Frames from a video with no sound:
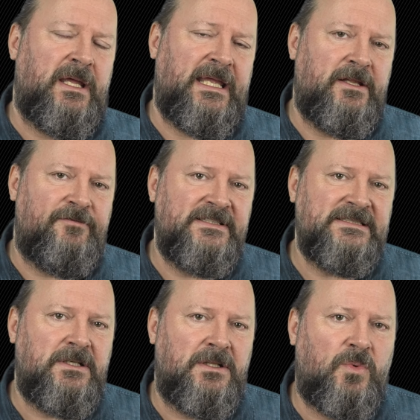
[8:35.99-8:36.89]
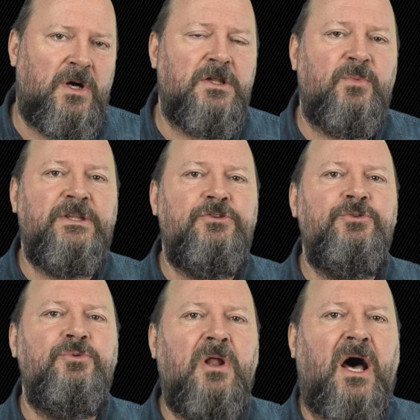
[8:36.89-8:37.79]
in the physical world, we
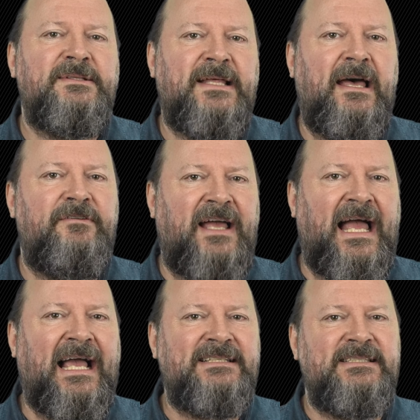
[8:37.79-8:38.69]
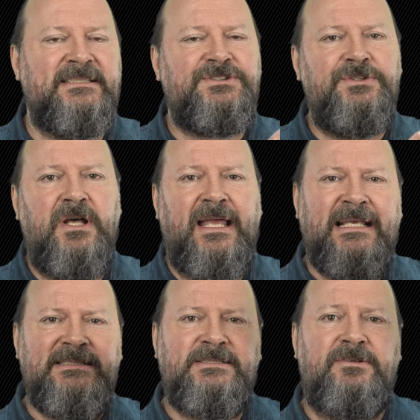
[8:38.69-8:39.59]
do not have access to the
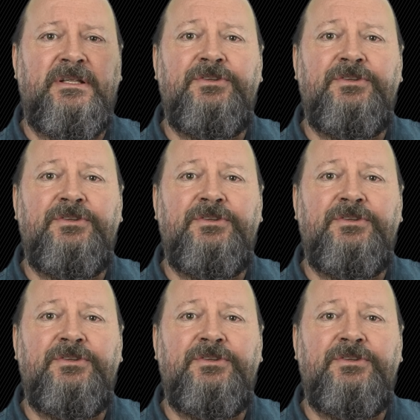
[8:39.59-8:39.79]
history,